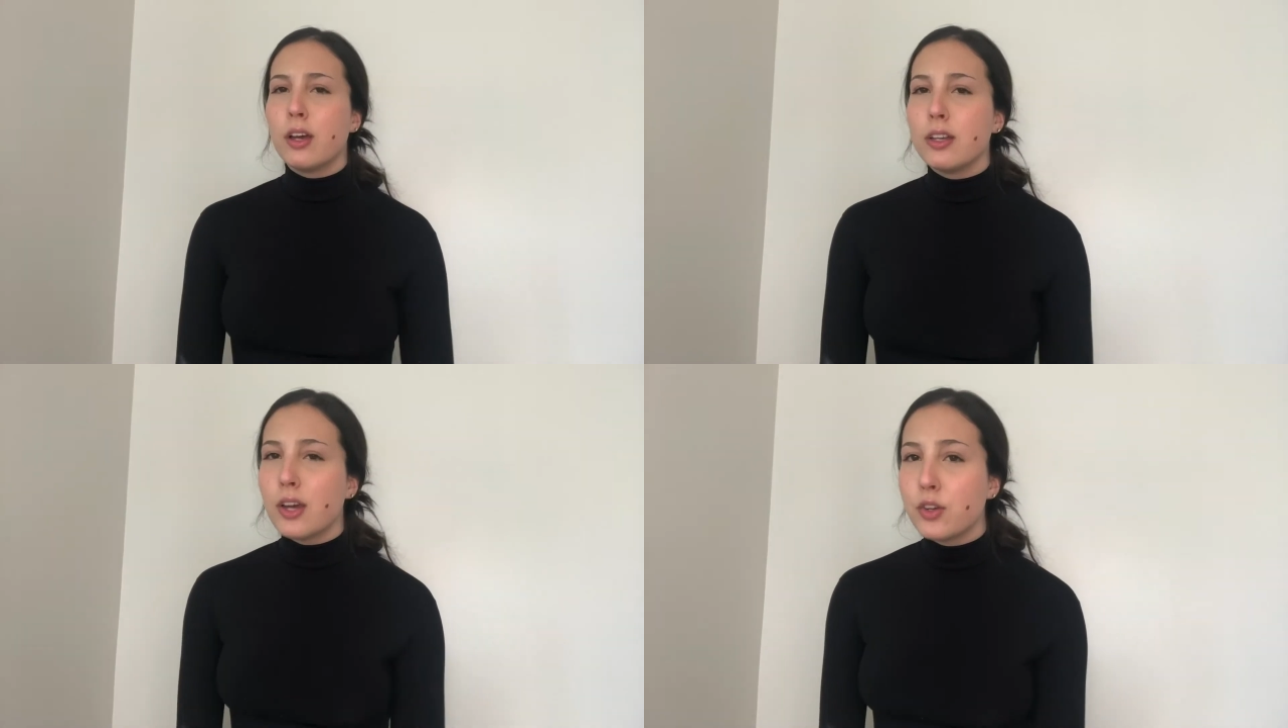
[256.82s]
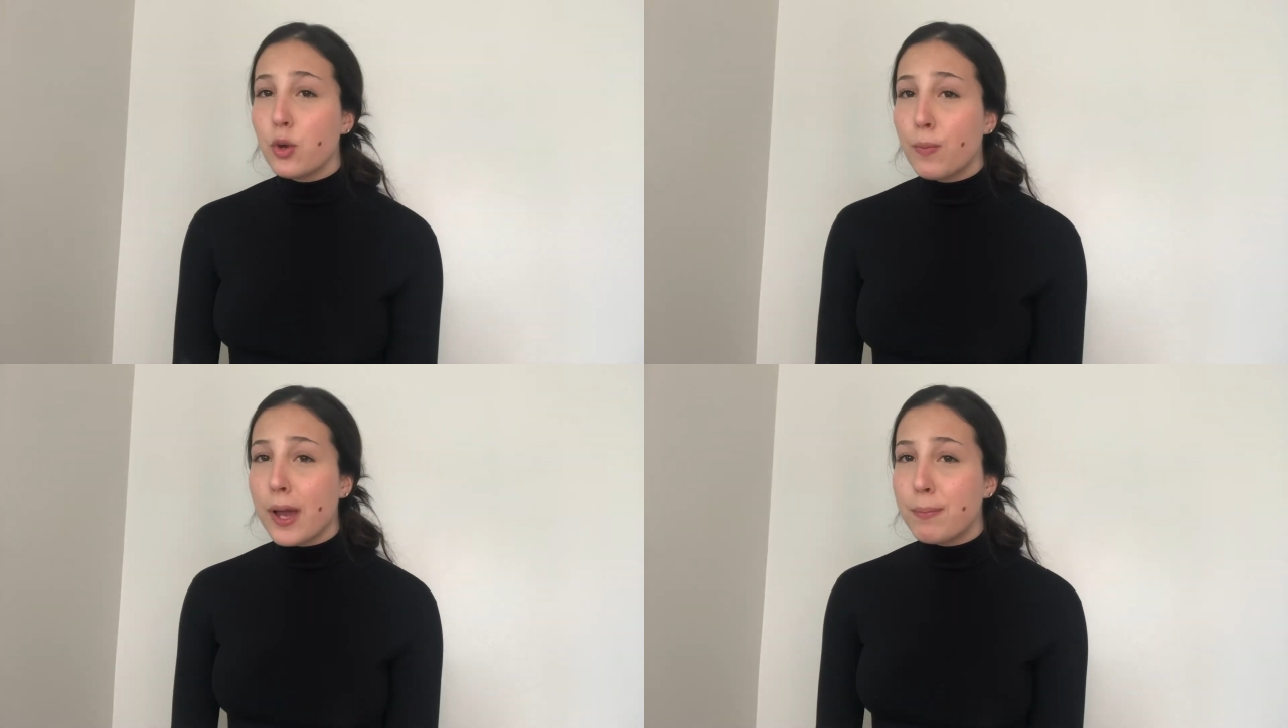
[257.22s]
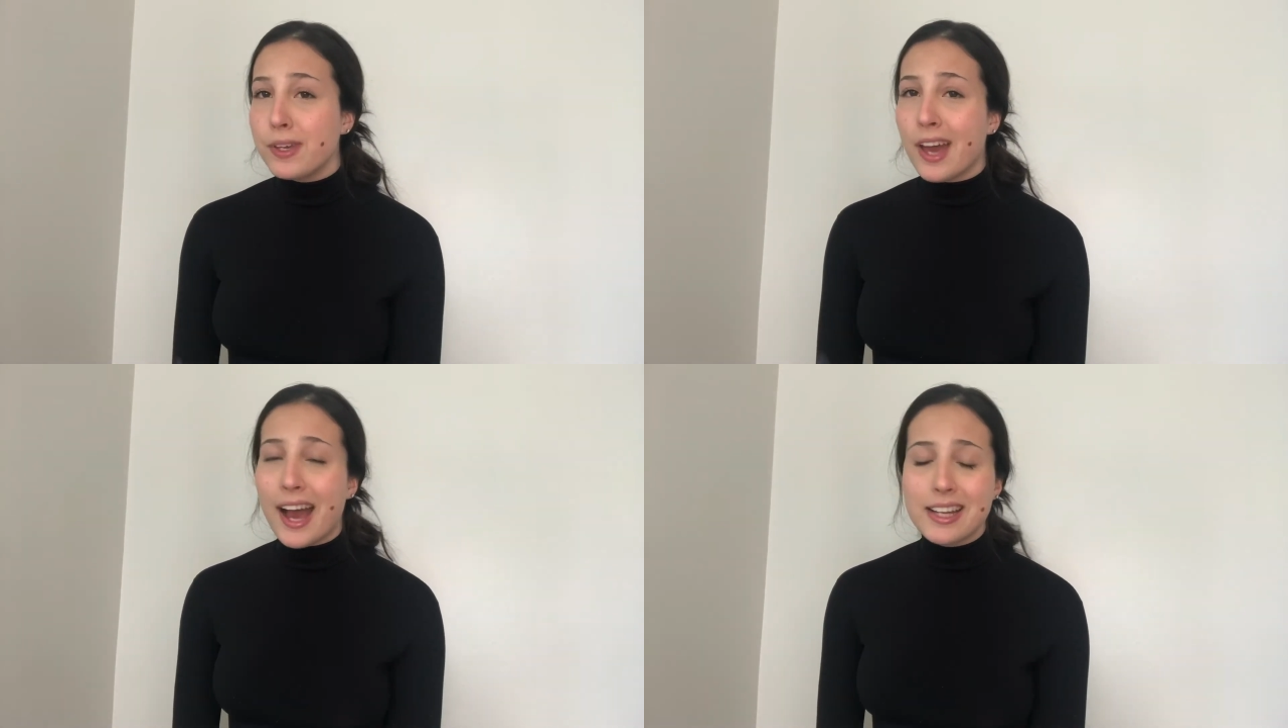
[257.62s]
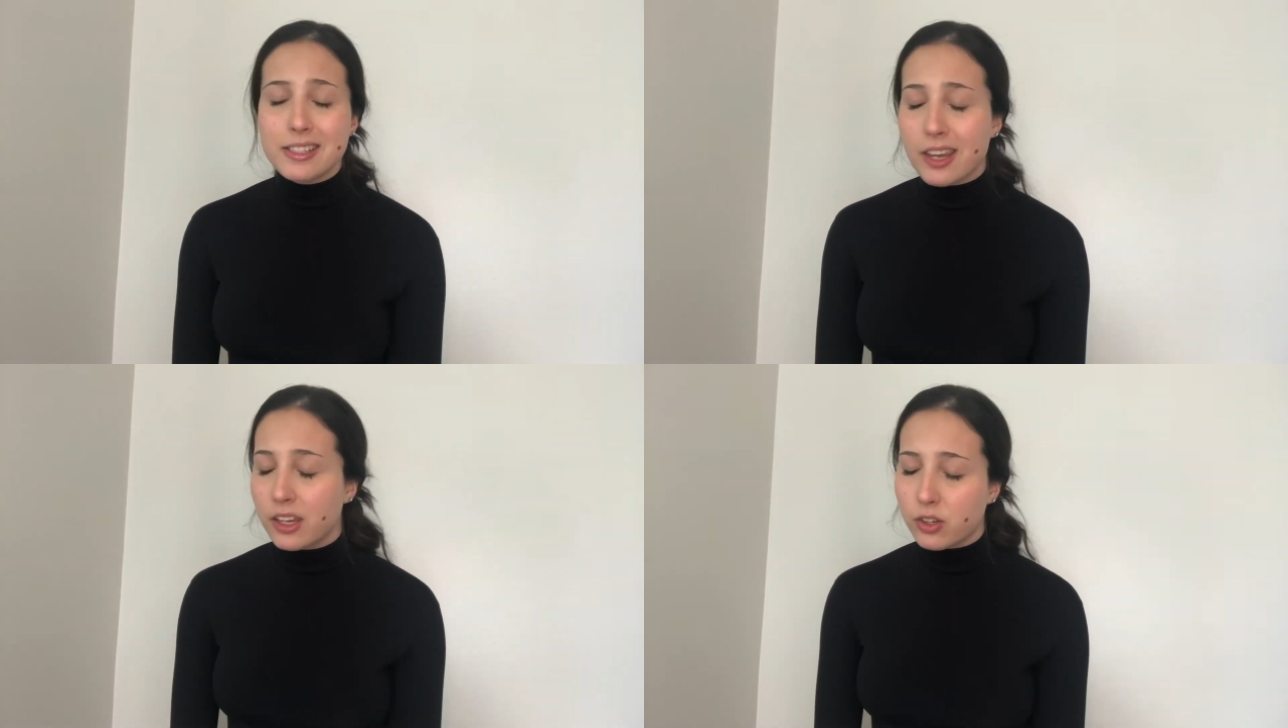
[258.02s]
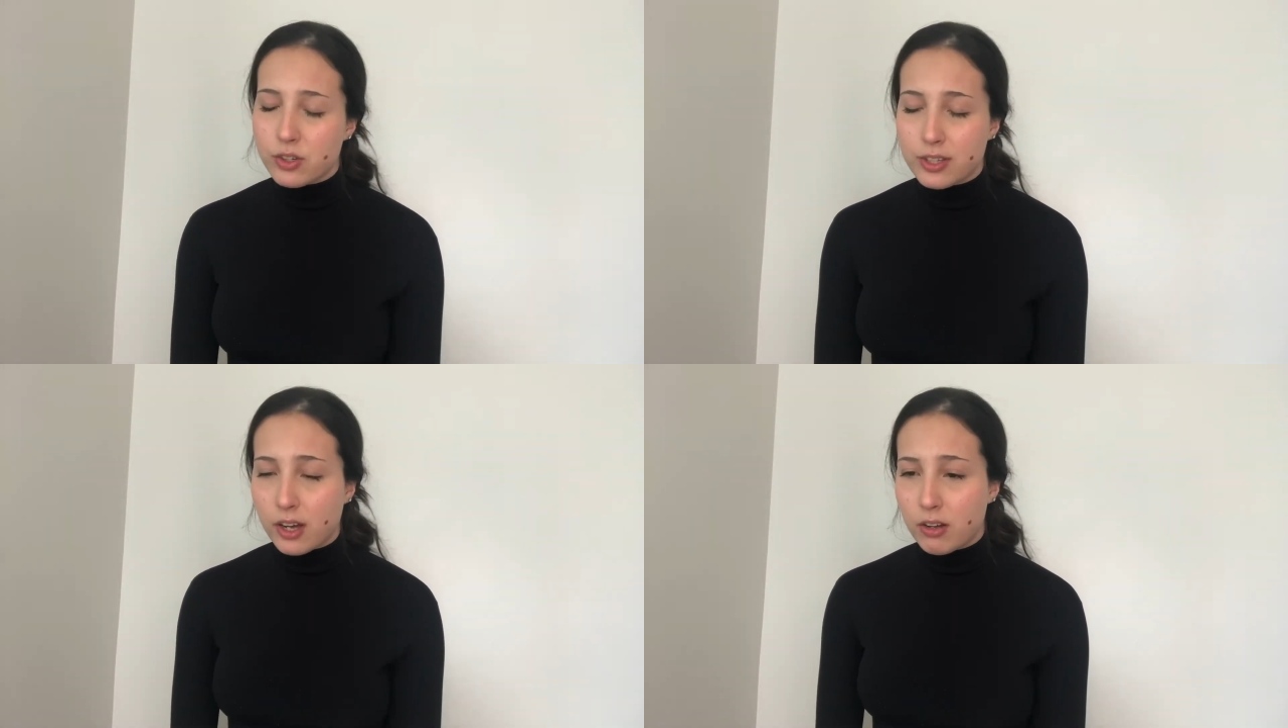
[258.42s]
Now you might be asking
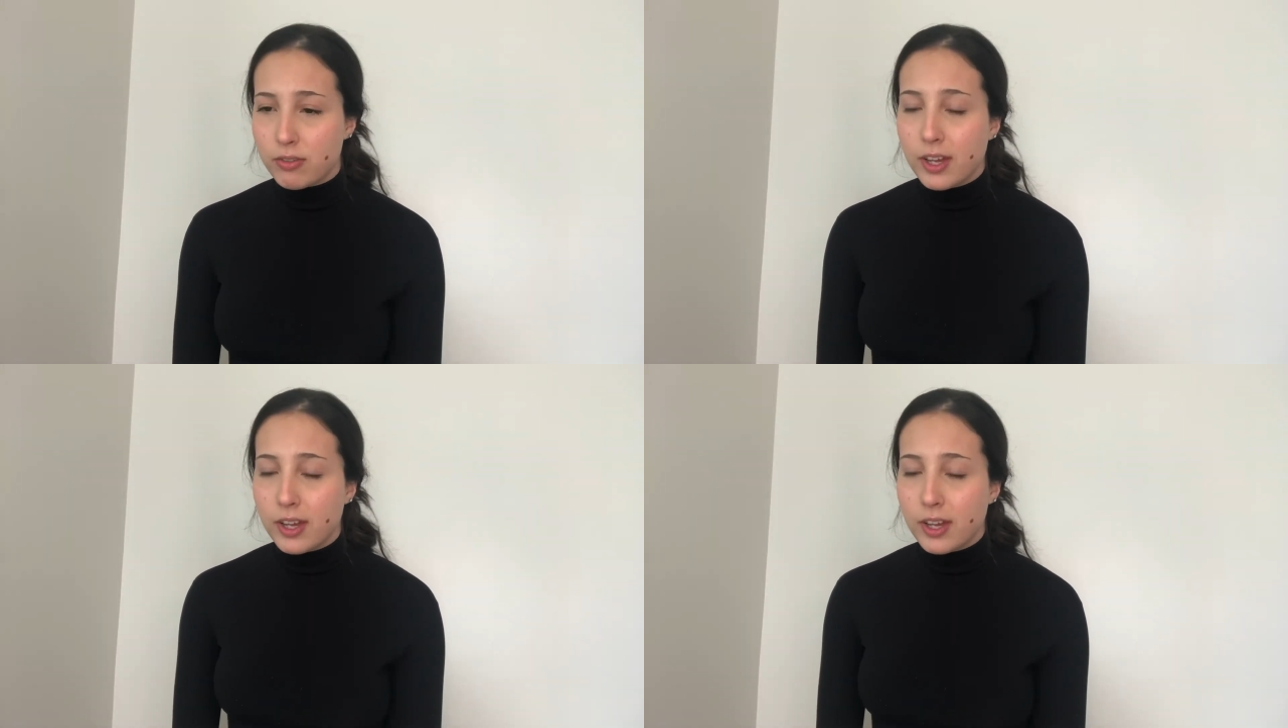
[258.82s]
yourself,